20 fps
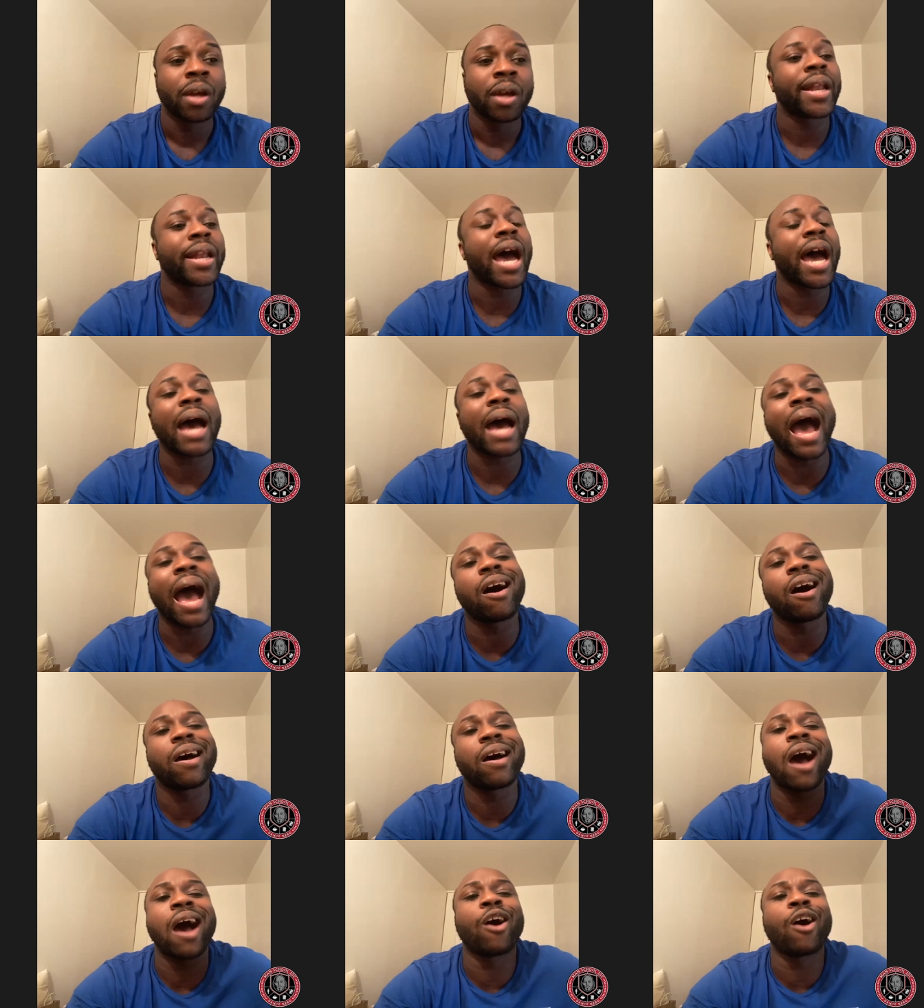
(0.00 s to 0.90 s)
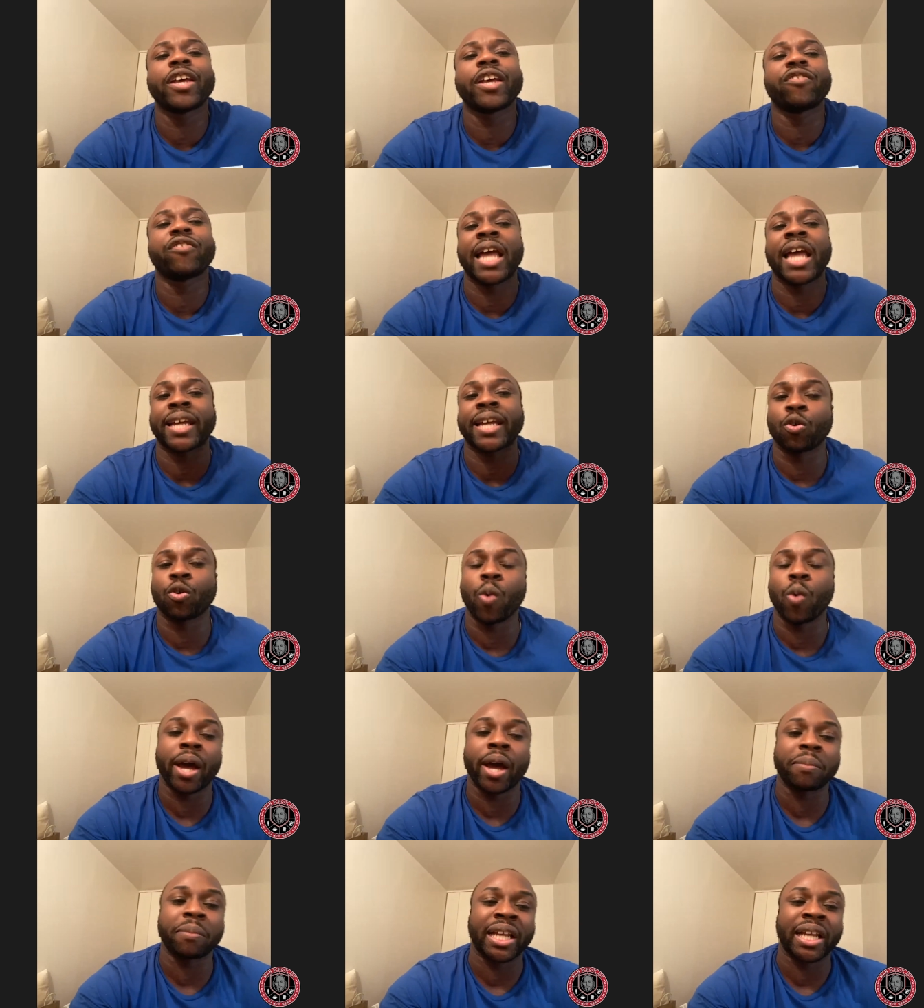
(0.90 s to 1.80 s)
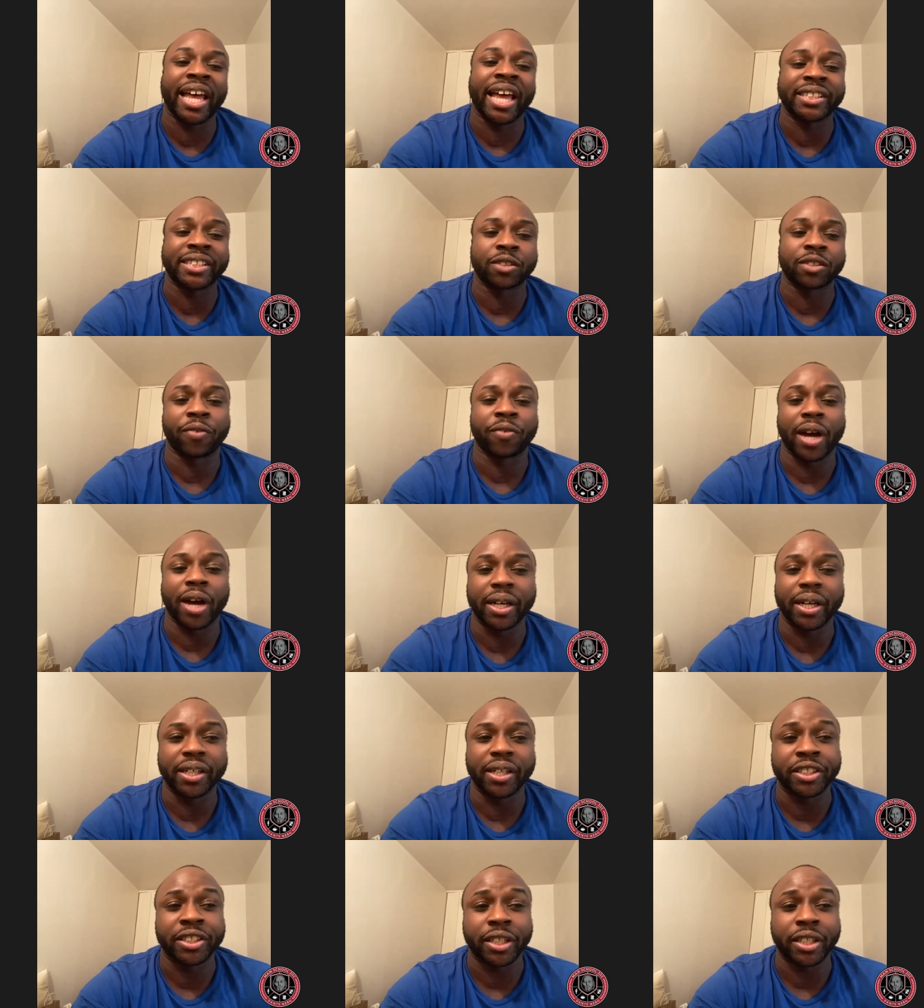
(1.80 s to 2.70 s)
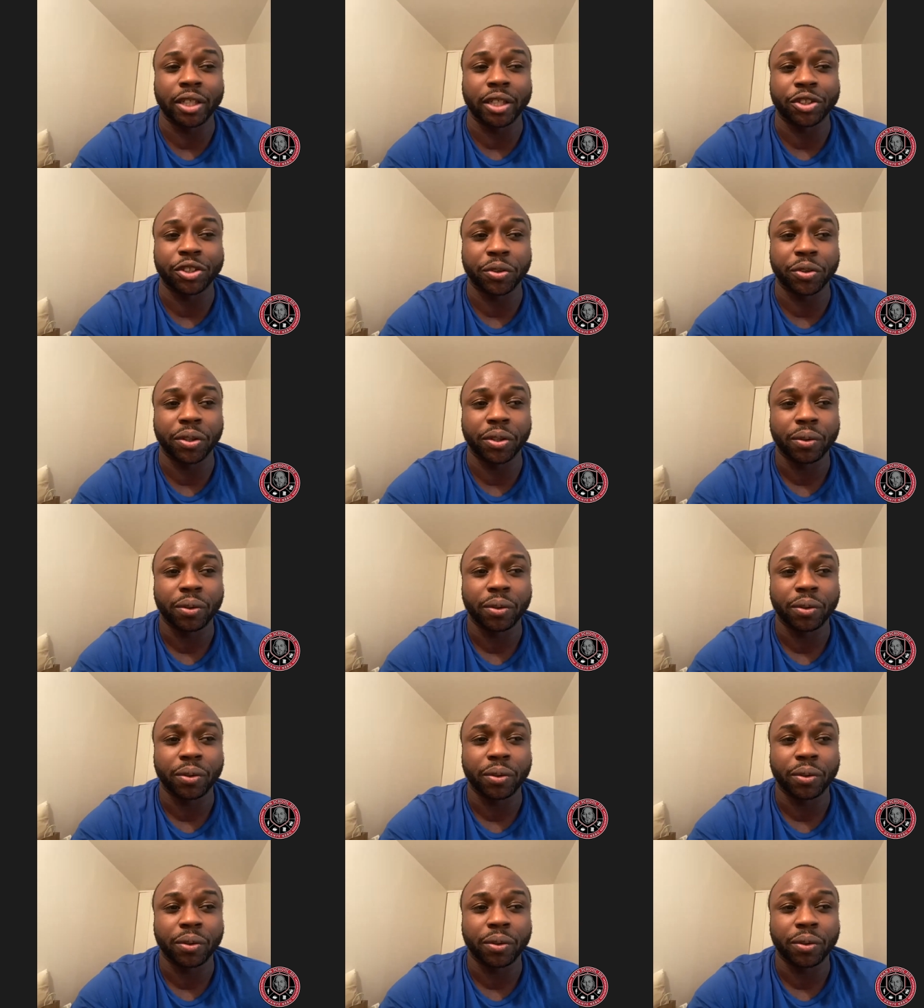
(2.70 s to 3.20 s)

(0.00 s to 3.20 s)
No, I don't even like the way I'm classified in this country.